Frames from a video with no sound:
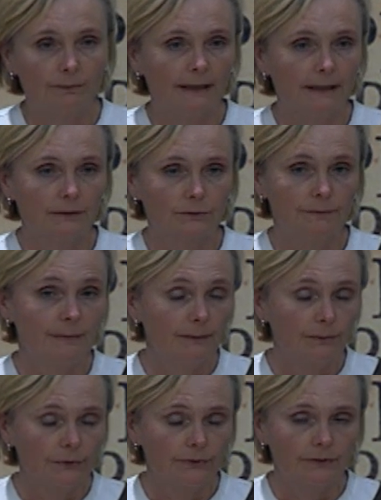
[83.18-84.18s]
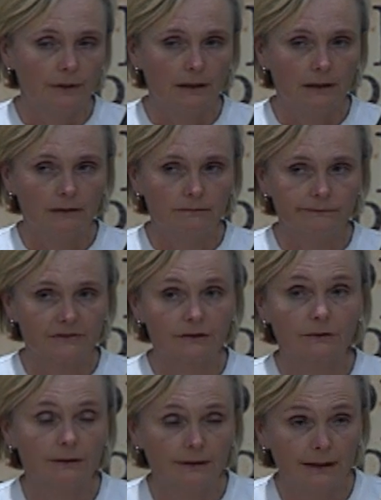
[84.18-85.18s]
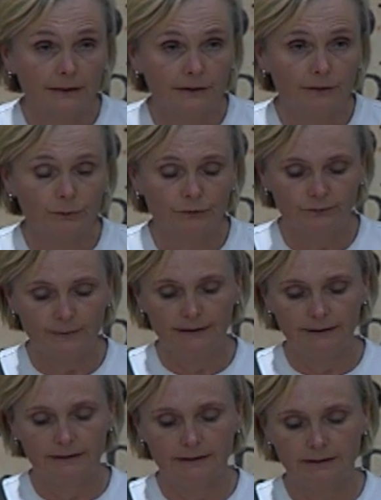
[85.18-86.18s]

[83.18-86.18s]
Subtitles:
might remember Solidarity movement